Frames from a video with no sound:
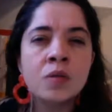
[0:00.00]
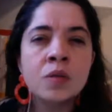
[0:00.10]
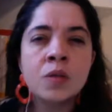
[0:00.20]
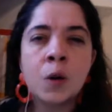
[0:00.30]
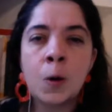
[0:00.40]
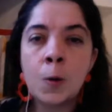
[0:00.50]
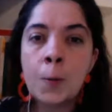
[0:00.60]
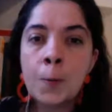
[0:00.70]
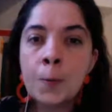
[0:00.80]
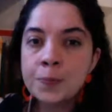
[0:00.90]
So
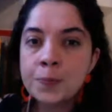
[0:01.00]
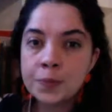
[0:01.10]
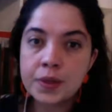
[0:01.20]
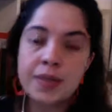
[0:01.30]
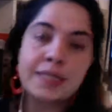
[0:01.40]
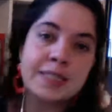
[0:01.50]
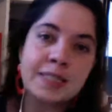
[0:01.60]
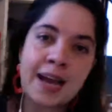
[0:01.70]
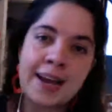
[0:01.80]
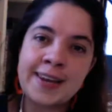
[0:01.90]
it's
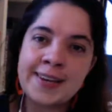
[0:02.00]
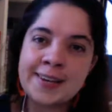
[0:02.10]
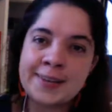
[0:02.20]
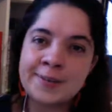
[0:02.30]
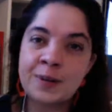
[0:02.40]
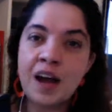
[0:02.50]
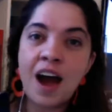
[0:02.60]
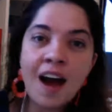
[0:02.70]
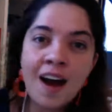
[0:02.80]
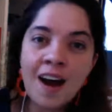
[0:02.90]
kind of
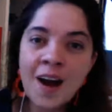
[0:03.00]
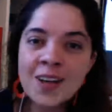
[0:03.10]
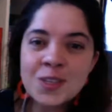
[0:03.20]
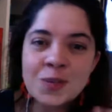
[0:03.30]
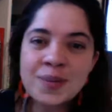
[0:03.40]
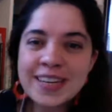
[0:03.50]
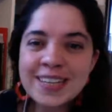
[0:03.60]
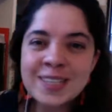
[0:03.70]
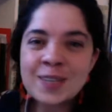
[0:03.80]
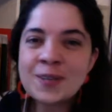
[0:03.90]
super
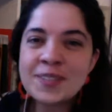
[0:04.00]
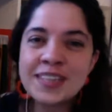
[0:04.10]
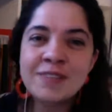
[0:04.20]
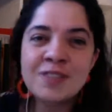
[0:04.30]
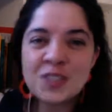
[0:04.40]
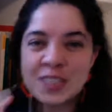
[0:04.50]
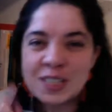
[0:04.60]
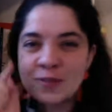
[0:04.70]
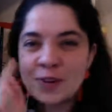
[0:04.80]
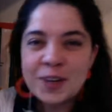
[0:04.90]
exclusive,
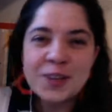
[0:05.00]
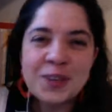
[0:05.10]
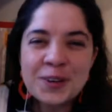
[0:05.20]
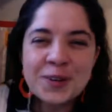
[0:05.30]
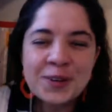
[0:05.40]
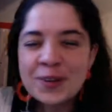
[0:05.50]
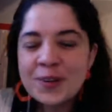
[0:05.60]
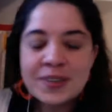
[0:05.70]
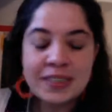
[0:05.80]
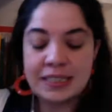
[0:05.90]
just for
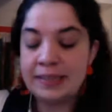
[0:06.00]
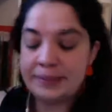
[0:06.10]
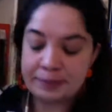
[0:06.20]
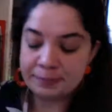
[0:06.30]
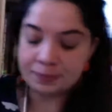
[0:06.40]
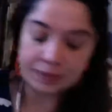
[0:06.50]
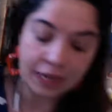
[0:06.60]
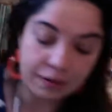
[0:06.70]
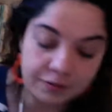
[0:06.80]
you. Yeah, kind of.